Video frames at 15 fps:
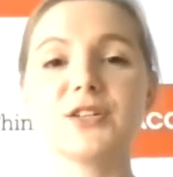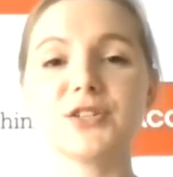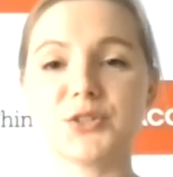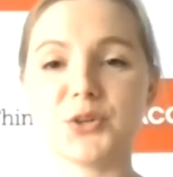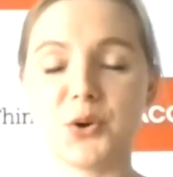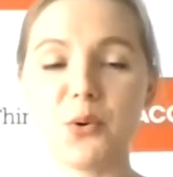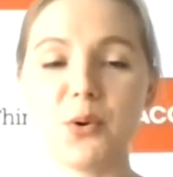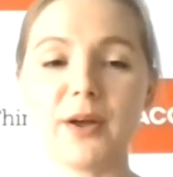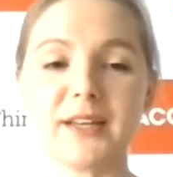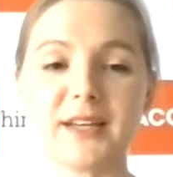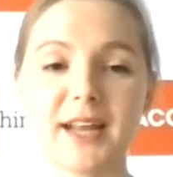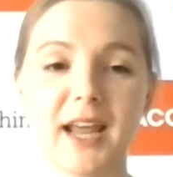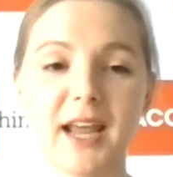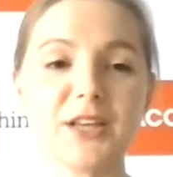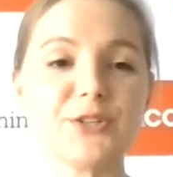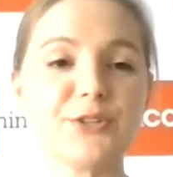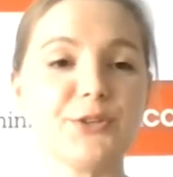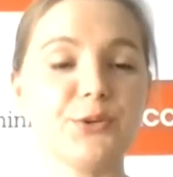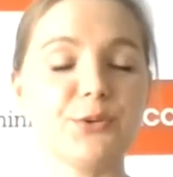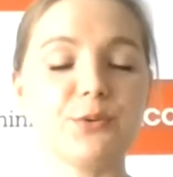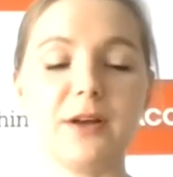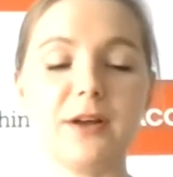So in case
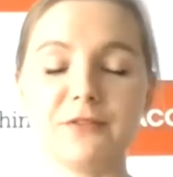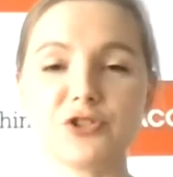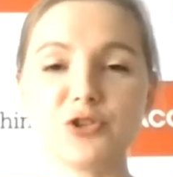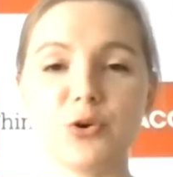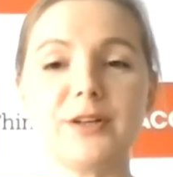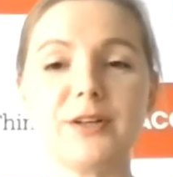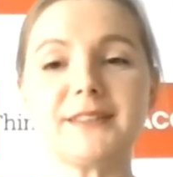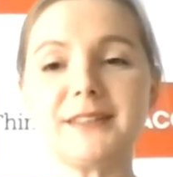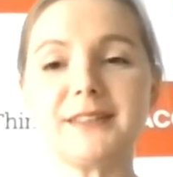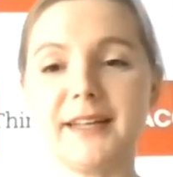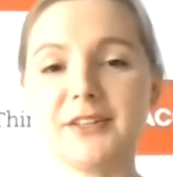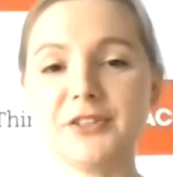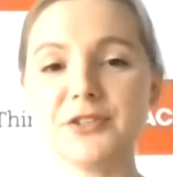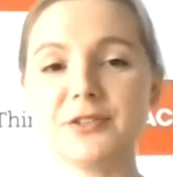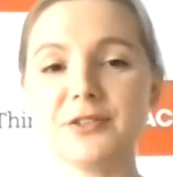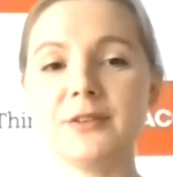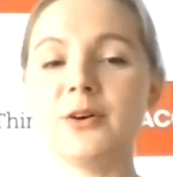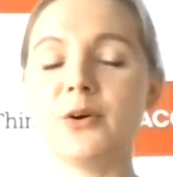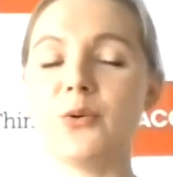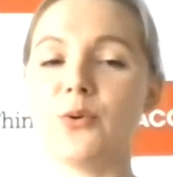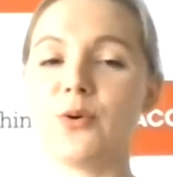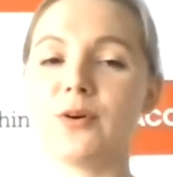you have joined later
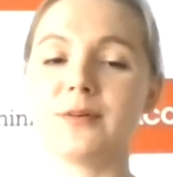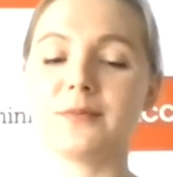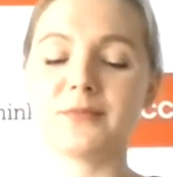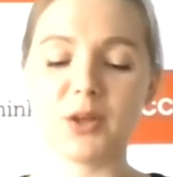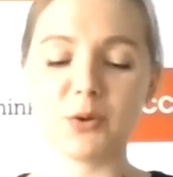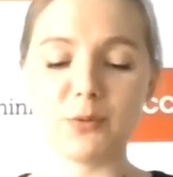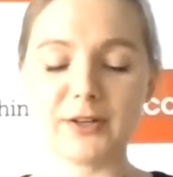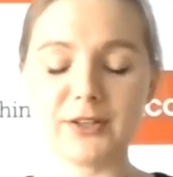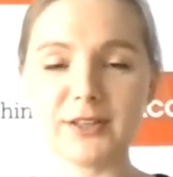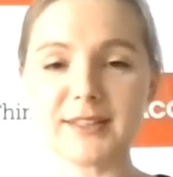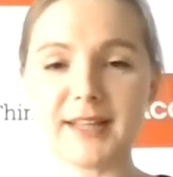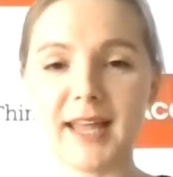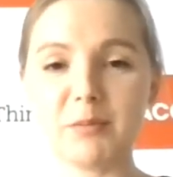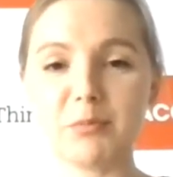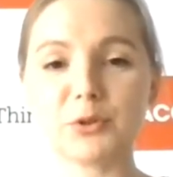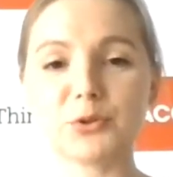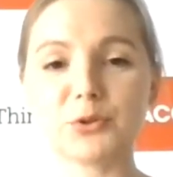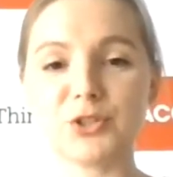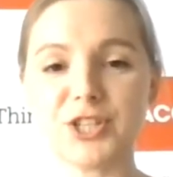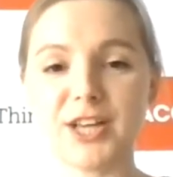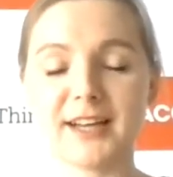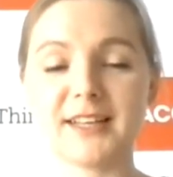or were not able
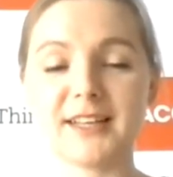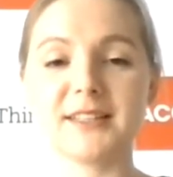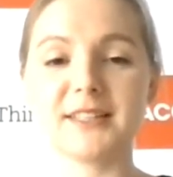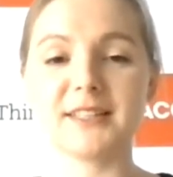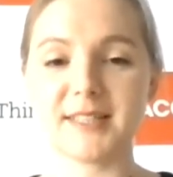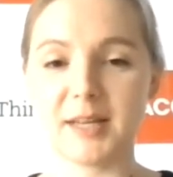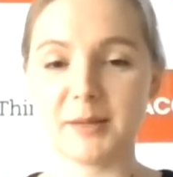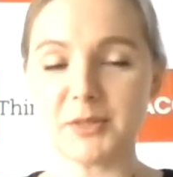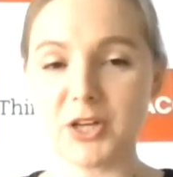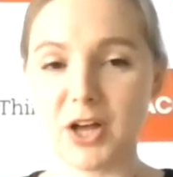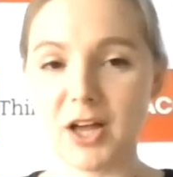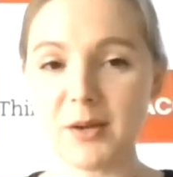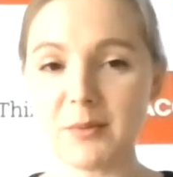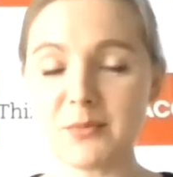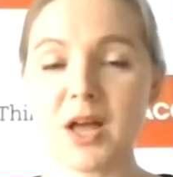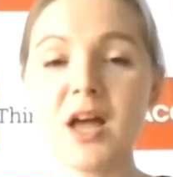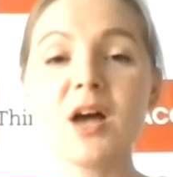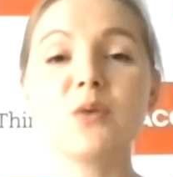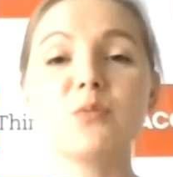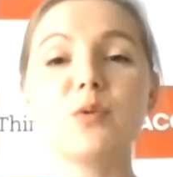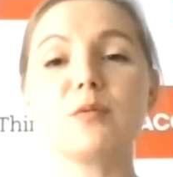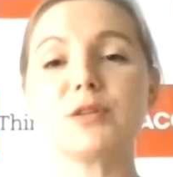to check at the same time,
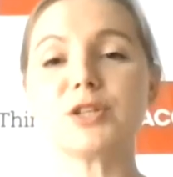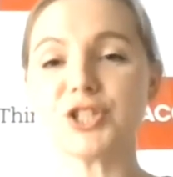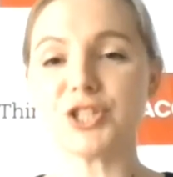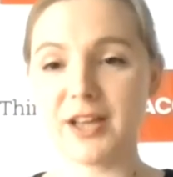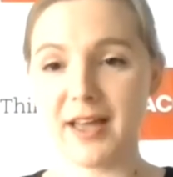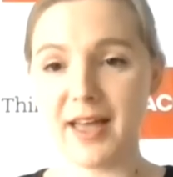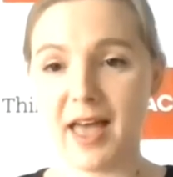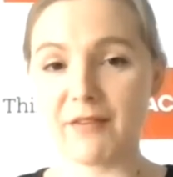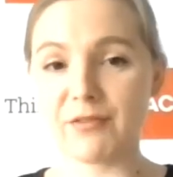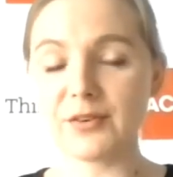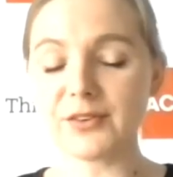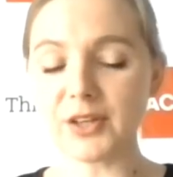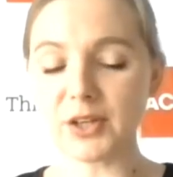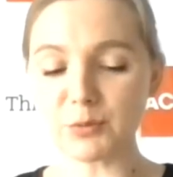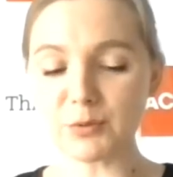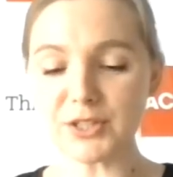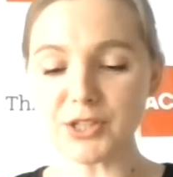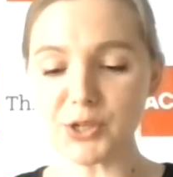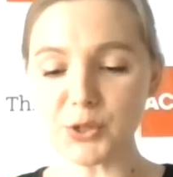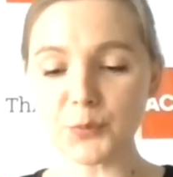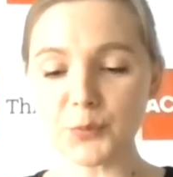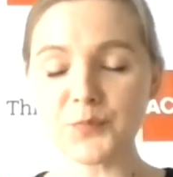we will share everything with
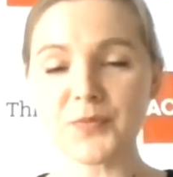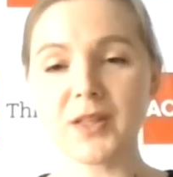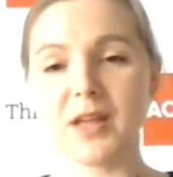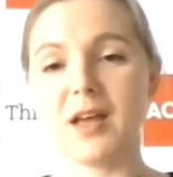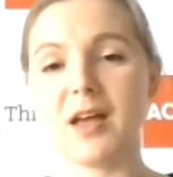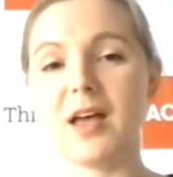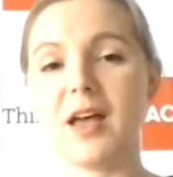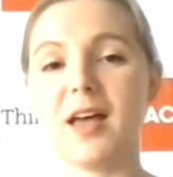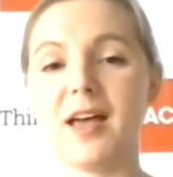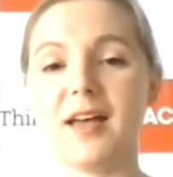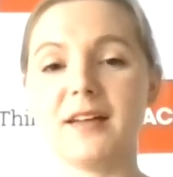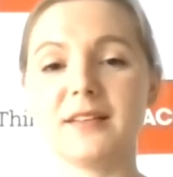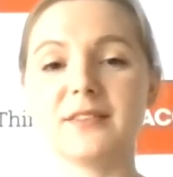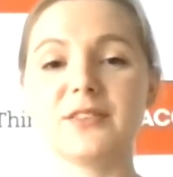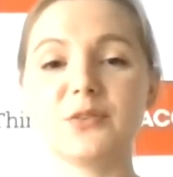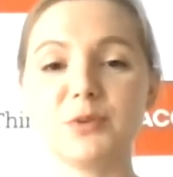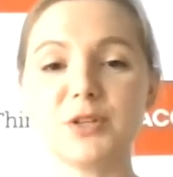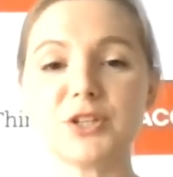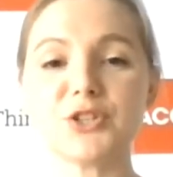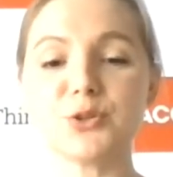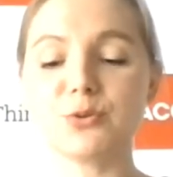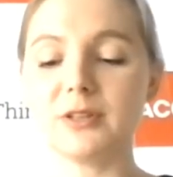you, and
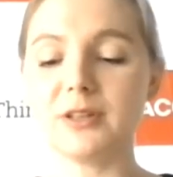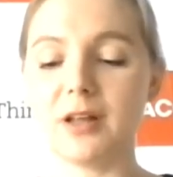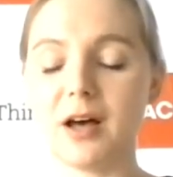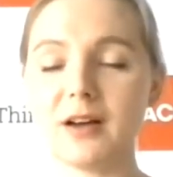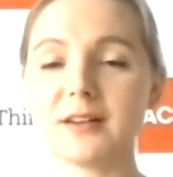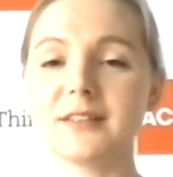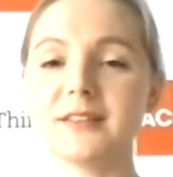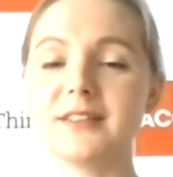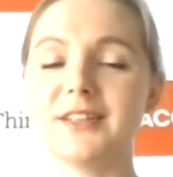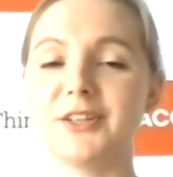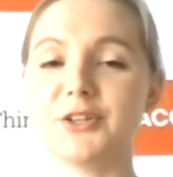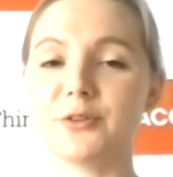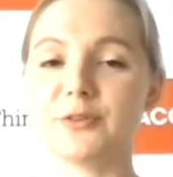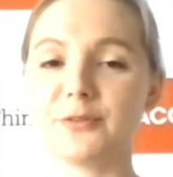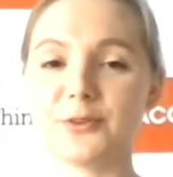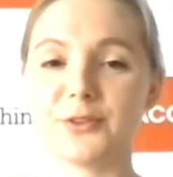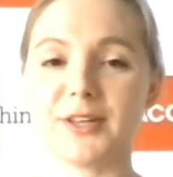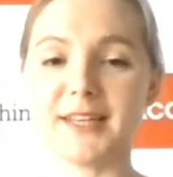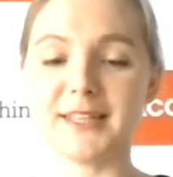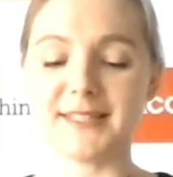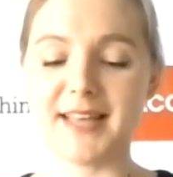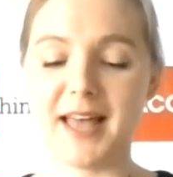wish you good luck in your further
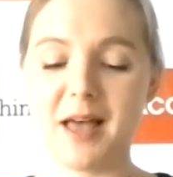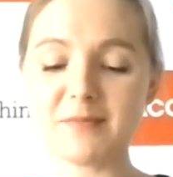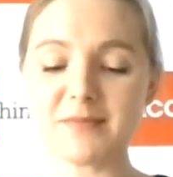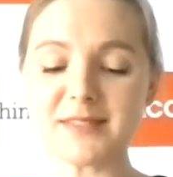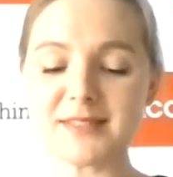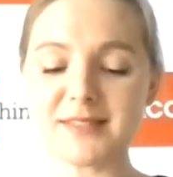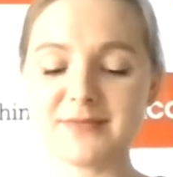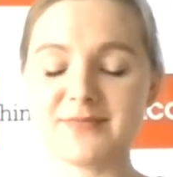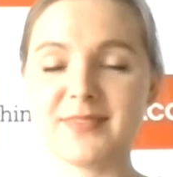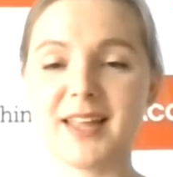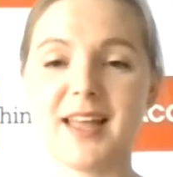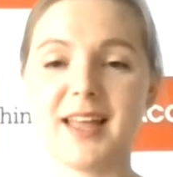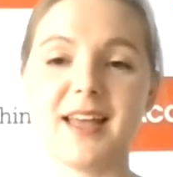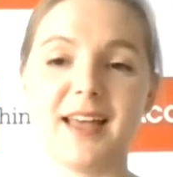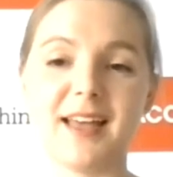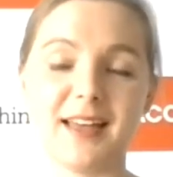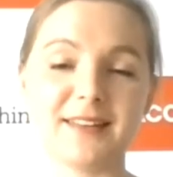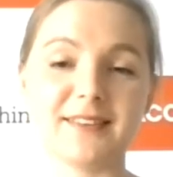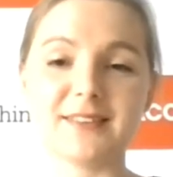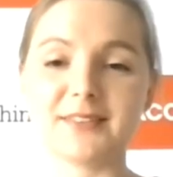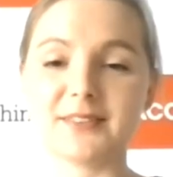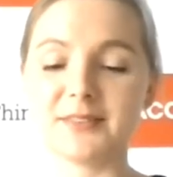exams,
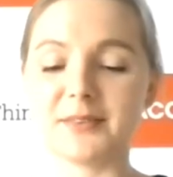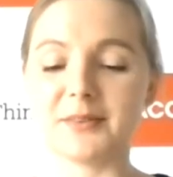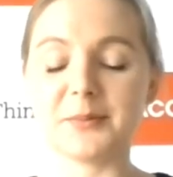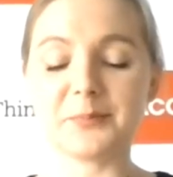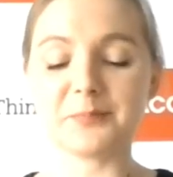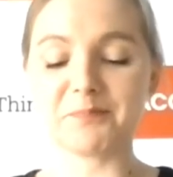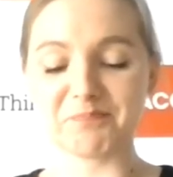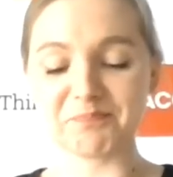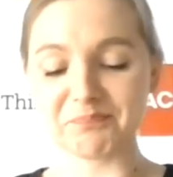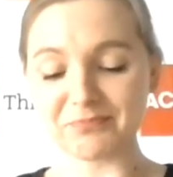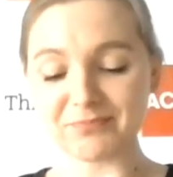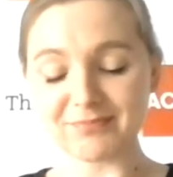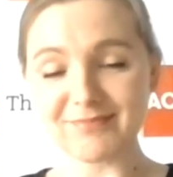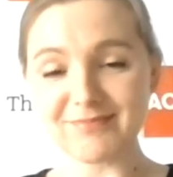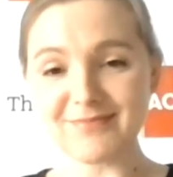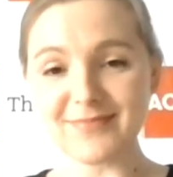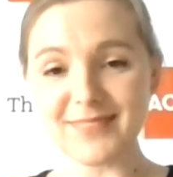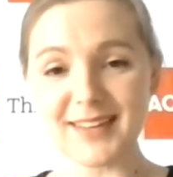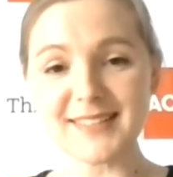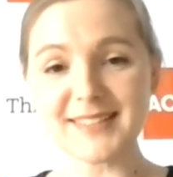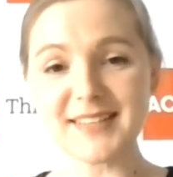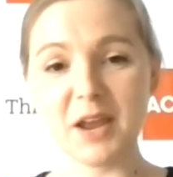and
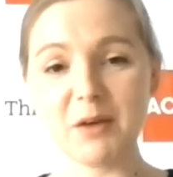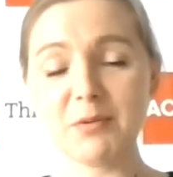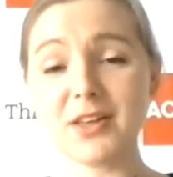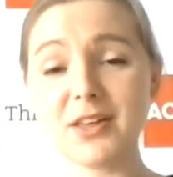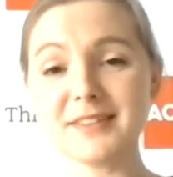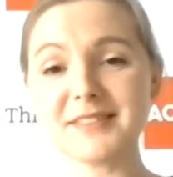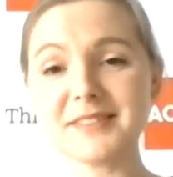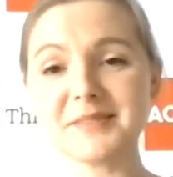stay with us.